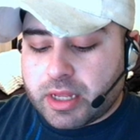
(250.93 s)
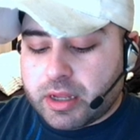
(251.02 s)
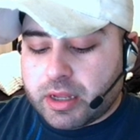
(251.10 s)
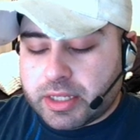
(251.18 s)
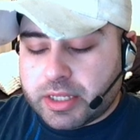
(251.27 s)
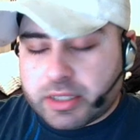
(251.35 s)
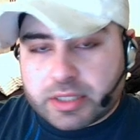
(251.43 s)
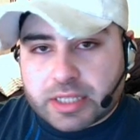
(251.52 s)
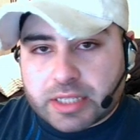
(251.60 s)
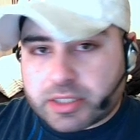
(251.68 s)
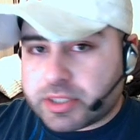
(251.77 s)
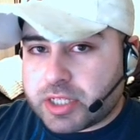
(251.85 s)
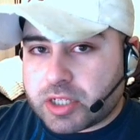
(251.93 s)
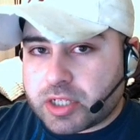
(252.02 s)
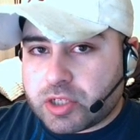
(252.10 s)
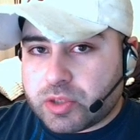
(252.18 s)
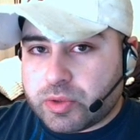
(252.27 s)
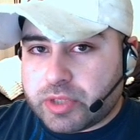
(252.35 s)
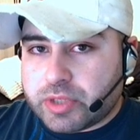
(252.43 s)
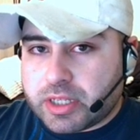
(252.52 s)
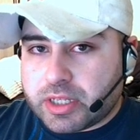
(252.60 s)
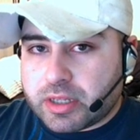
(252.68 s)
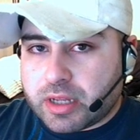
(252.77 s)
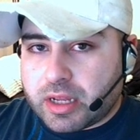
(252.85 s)
That doesn't include
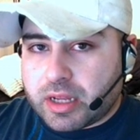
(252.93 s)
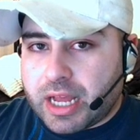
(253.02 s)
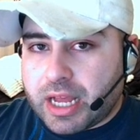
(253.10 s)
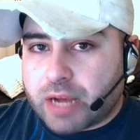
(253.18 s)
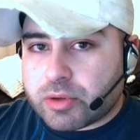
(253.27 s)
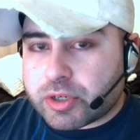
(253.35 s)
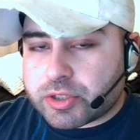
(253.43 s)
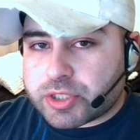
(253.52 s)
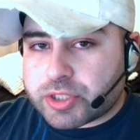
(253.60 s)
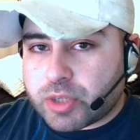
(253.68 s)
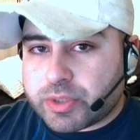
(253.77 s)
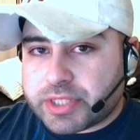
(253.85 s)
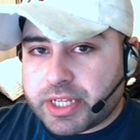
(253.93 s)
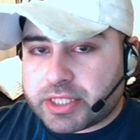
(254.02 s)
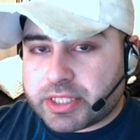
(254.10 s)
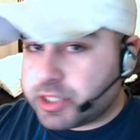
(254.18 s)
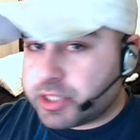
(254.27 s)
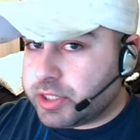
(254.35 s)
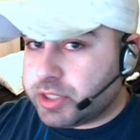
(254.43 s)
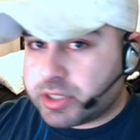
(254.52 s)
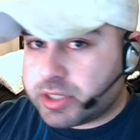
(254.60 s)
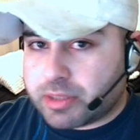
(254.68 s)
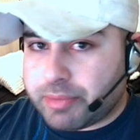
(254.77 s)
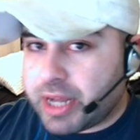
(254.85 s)
the hour or so it takes to actually
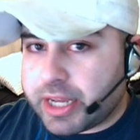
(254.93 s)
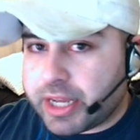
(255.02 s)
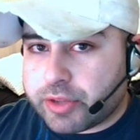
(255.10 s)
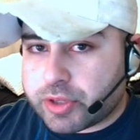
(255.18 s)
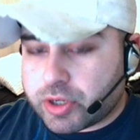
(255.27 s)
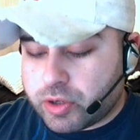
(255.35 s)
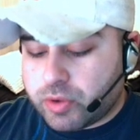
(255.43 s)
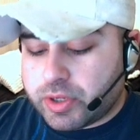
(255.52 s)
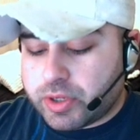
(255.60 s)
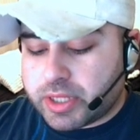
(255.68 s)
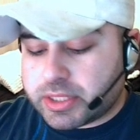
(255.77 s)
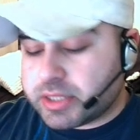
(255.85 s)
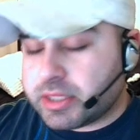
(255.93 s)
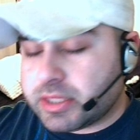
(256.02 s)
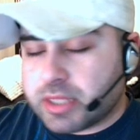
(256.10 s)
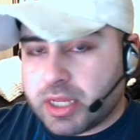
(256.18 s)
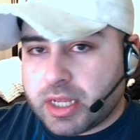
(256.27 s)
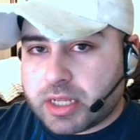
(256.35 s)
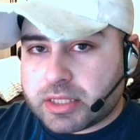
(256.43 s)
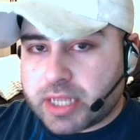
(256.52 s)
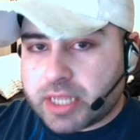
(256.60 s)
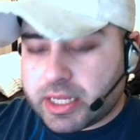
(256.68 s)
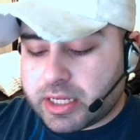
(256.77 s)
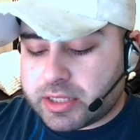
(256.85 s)
just compile the code. That doesn't
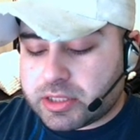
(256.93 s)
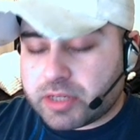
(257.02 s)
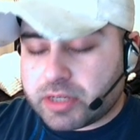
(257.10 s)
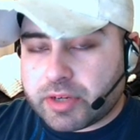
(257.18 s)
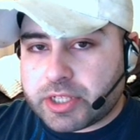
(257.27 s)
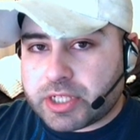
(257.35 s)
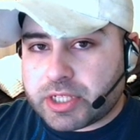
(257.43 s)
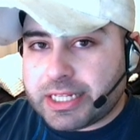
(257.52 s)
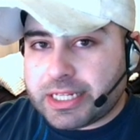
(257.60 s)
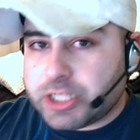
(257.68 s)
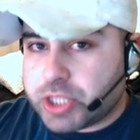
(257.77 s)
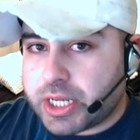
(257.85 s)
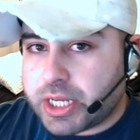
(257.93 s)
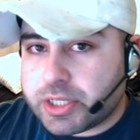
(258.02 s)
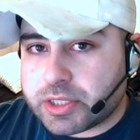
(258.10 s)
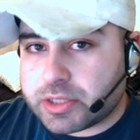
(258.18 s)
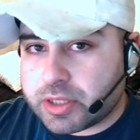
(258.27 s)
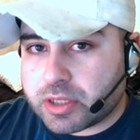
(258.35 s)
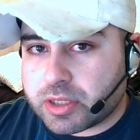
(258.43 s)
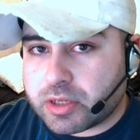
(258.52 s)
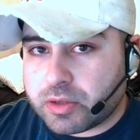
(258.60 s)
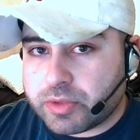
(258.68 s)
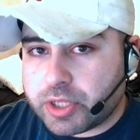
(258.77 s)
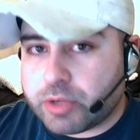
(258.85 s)
take into consideration any changes to the
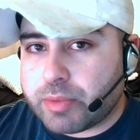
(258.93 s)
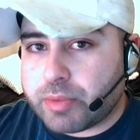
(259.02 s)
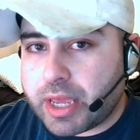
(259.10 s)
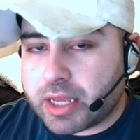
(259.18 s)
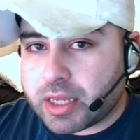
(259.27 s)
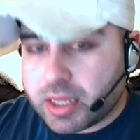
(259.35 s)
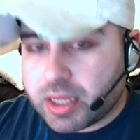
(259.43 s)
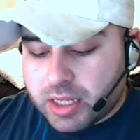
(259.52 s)
code that you make.